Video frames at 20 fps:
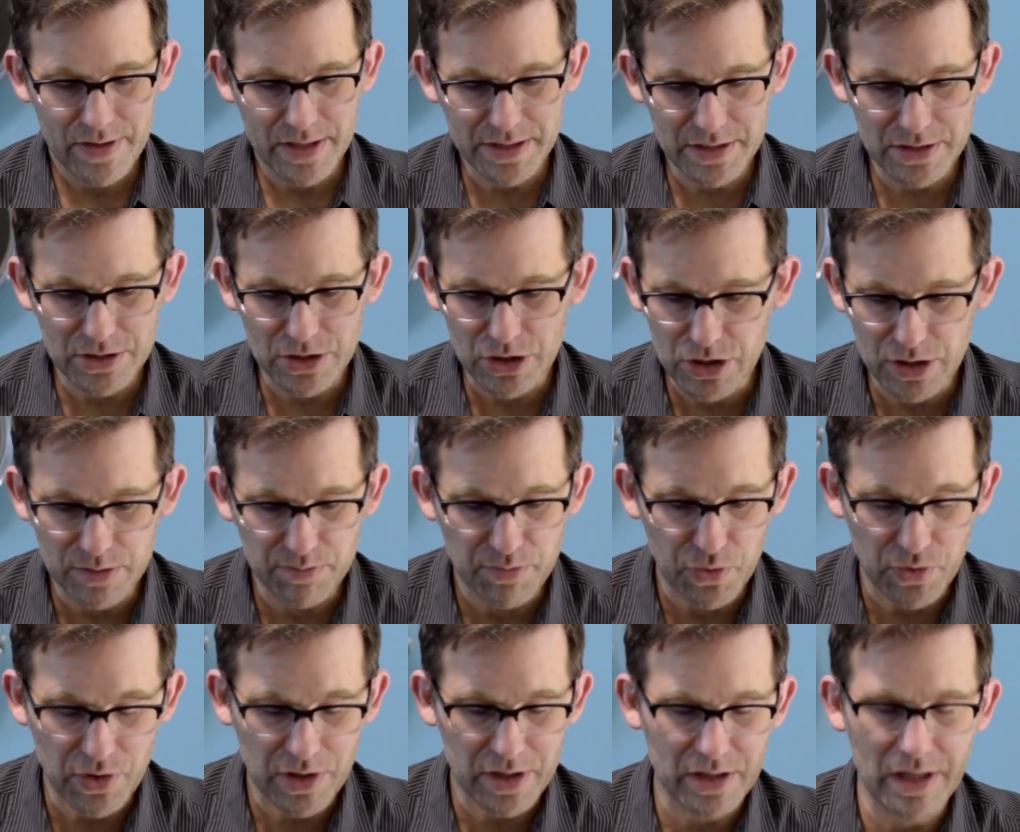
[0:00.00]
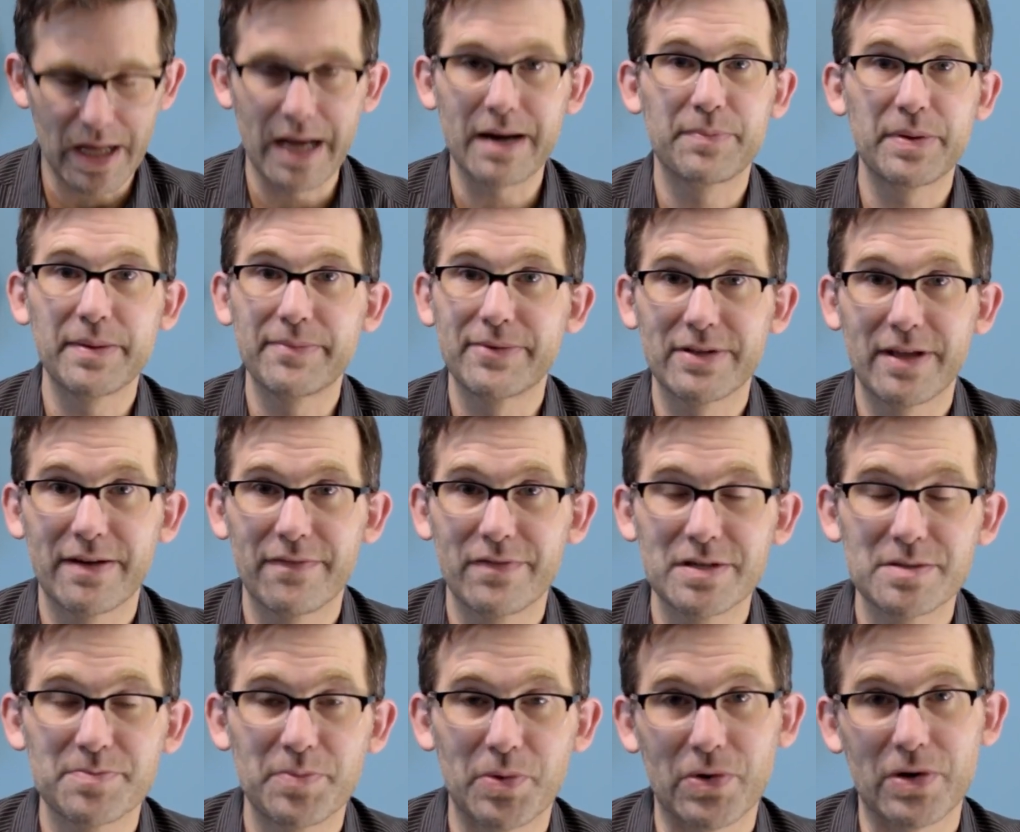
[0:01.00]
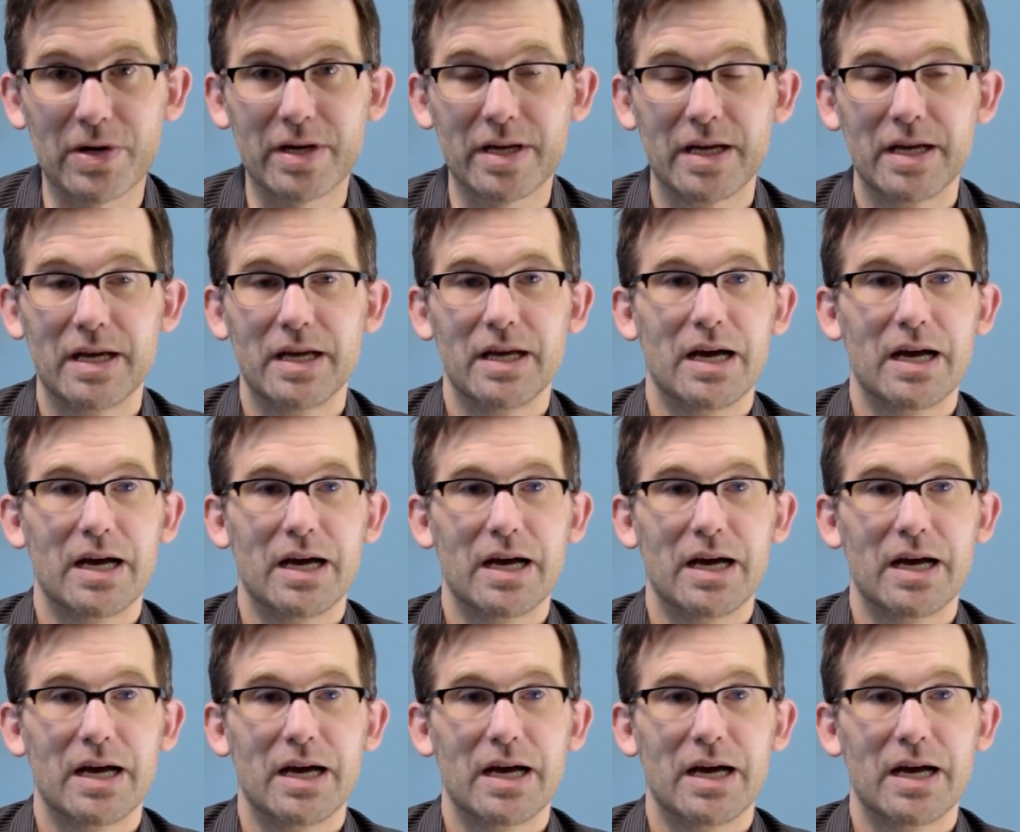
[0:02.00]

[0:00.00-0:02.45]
This is a good board. A lot of people love this board.